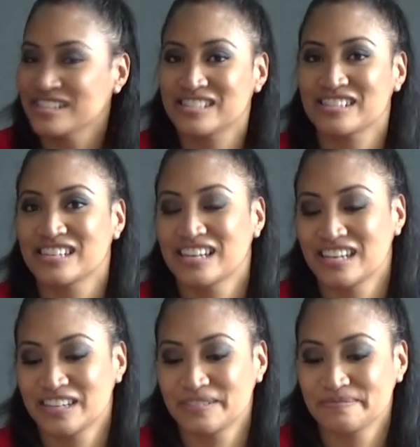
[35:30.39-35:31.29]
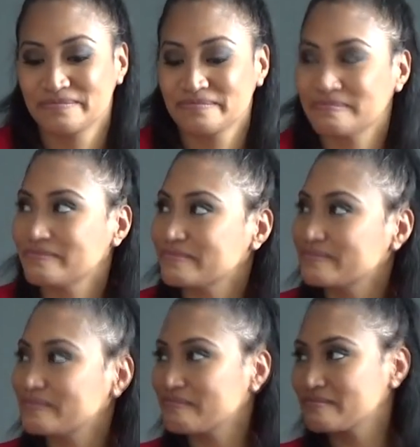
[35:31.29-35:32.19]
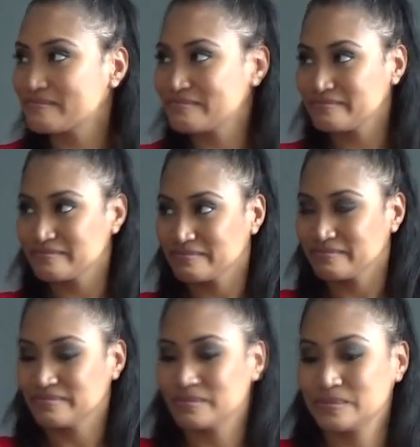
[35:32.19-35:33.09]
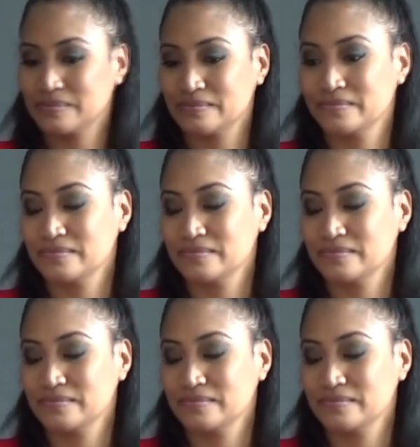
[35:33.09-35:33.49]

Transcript: This person isn't speaking.